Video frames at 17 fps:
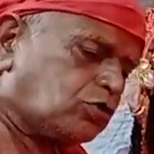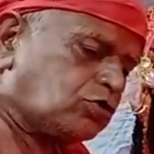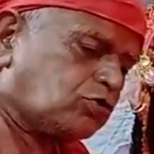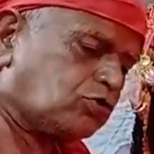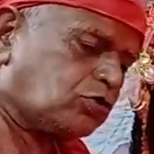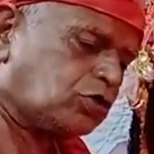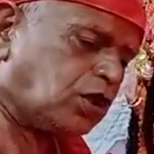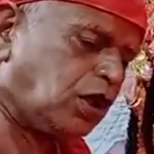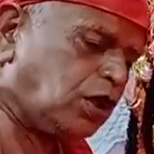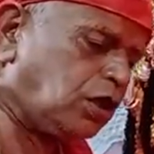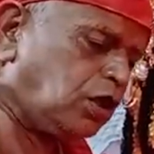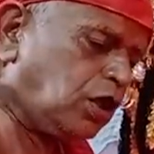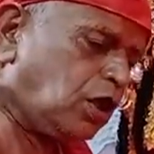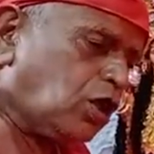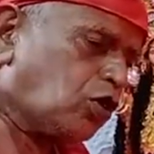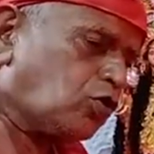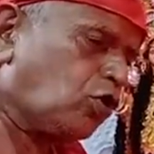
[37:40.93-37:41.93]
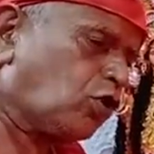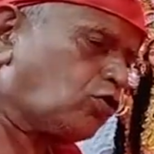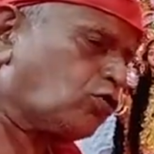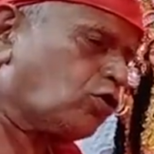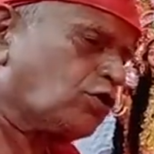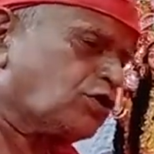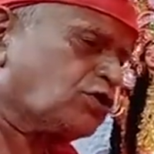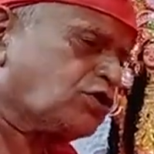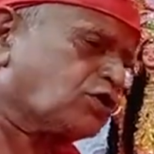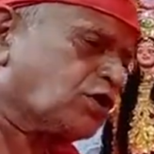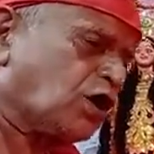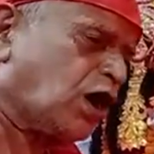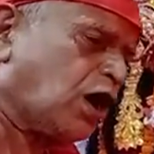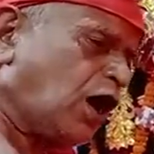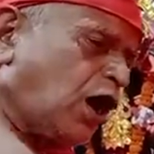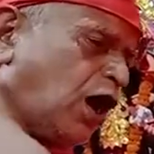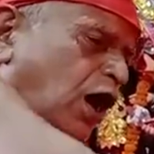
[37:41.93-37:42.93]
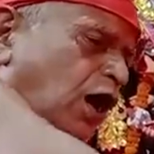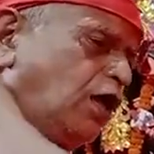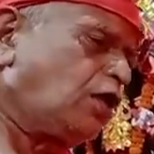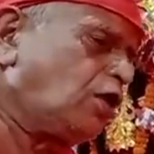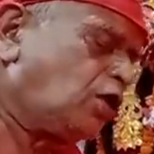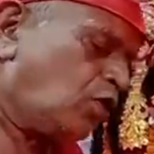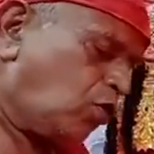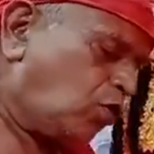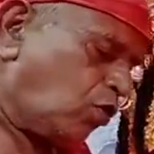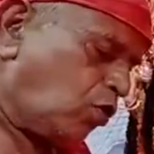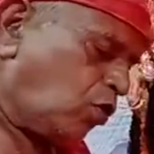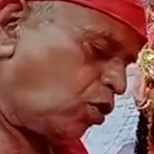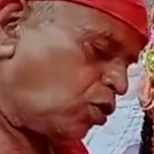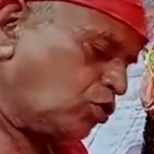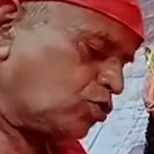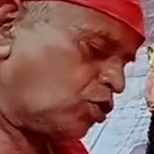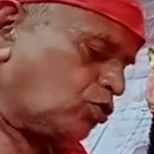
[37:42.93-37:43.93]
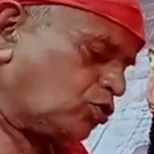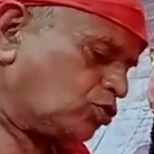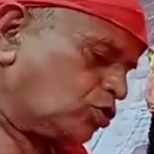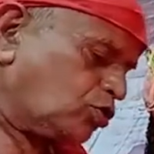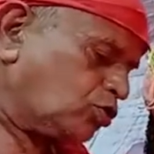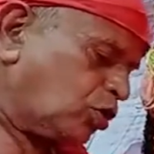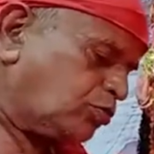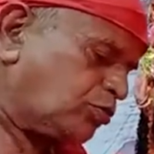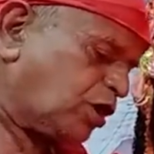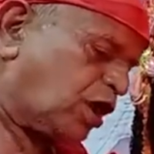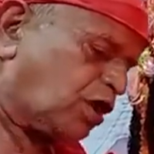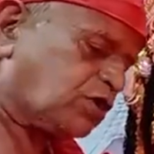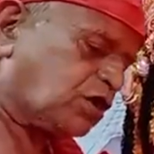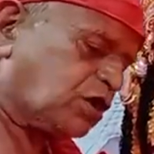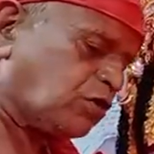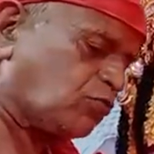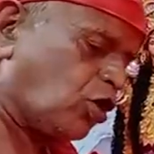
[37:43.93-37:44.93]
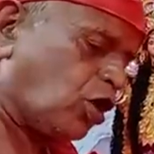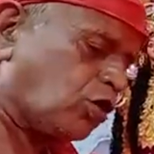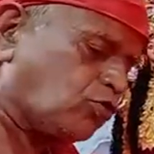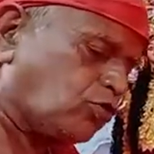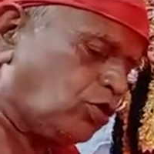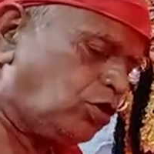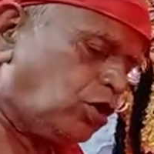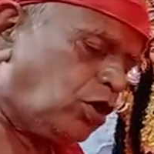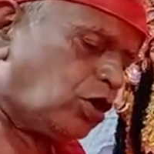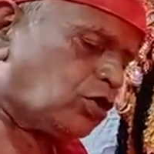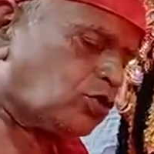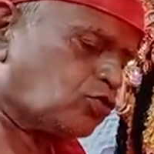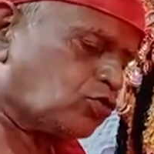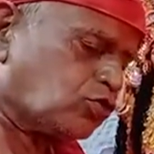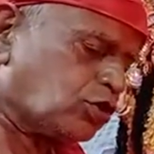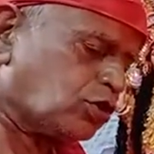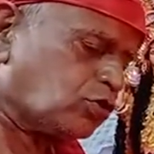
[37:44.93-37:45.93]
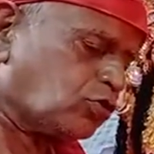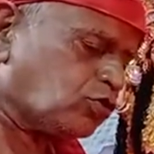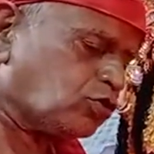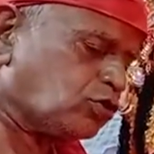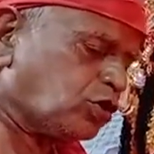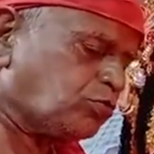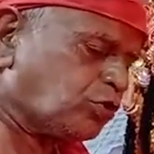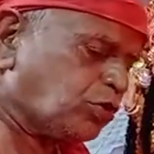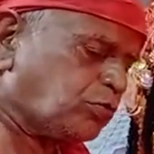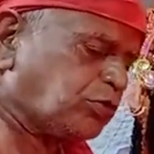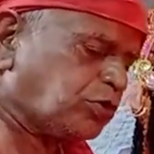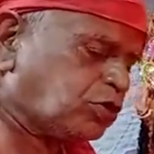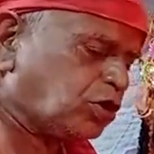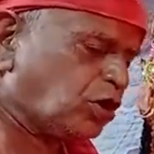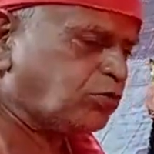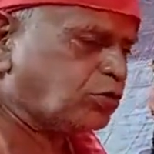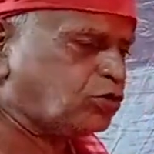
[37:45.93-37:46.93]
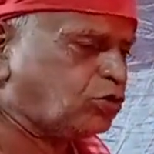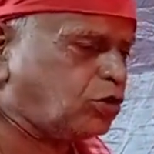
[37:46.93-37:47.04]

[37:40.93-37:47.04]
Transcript: not only for prayer or like explain the philosophy of Hindu, but they're just